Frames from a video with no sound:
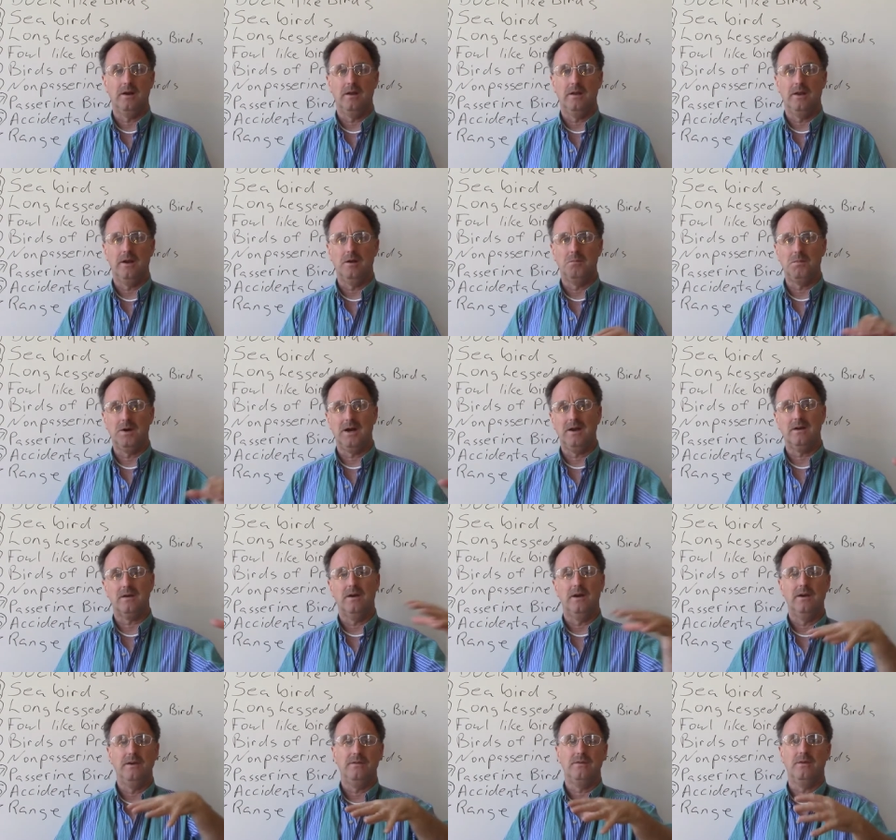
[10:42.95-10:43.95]
in a
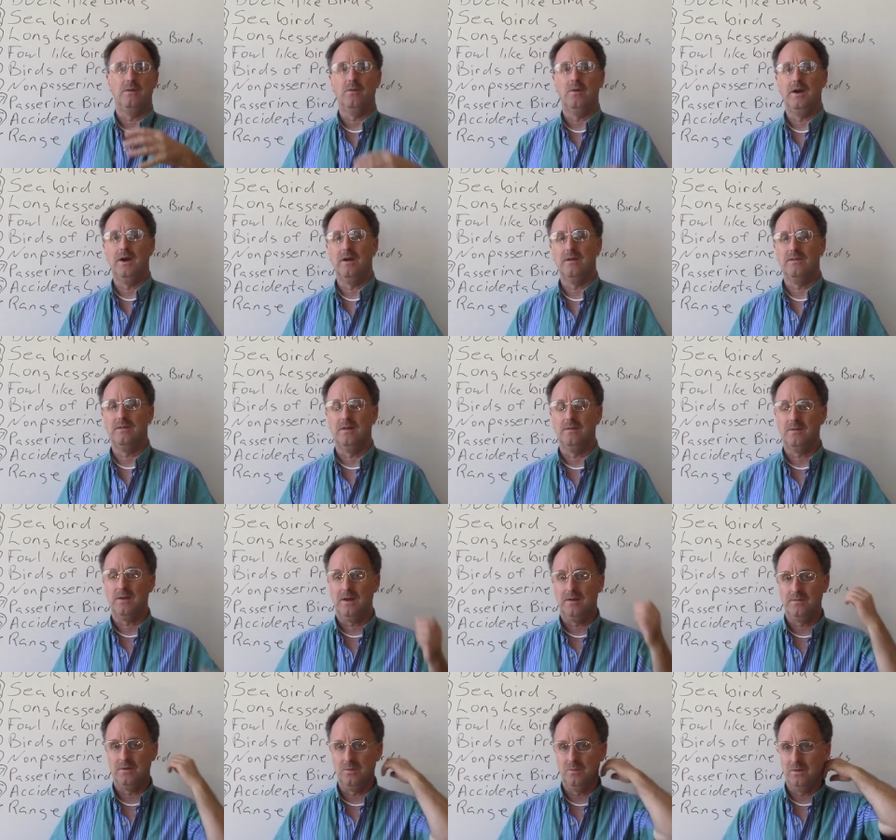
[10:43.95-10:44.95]
migration route
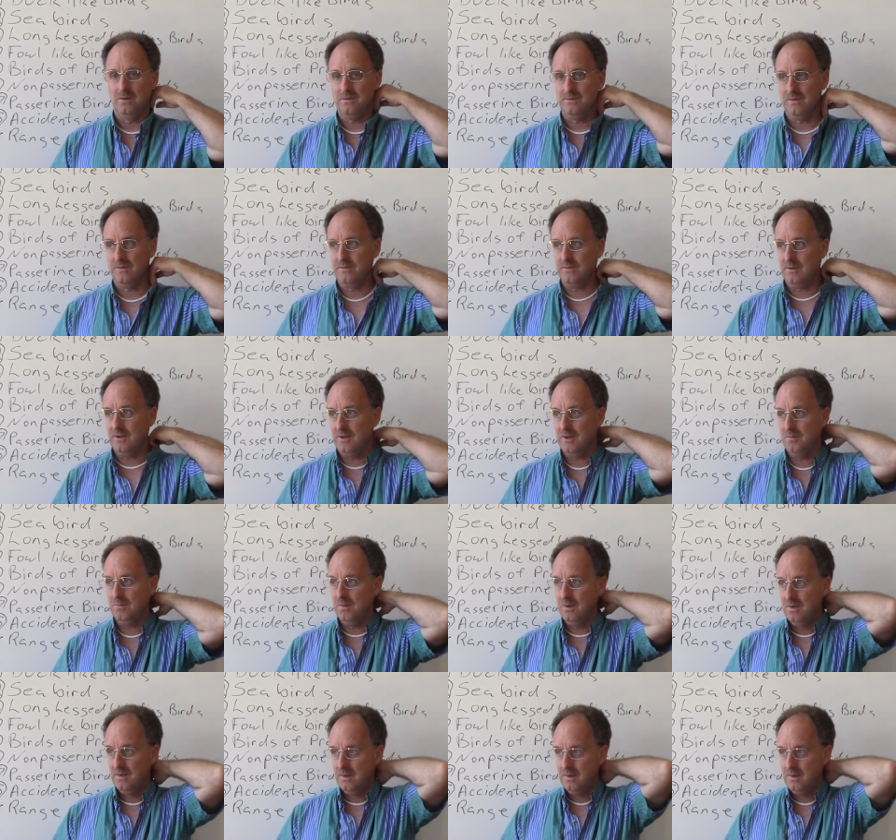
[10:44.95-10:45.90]
sometimes you will just see them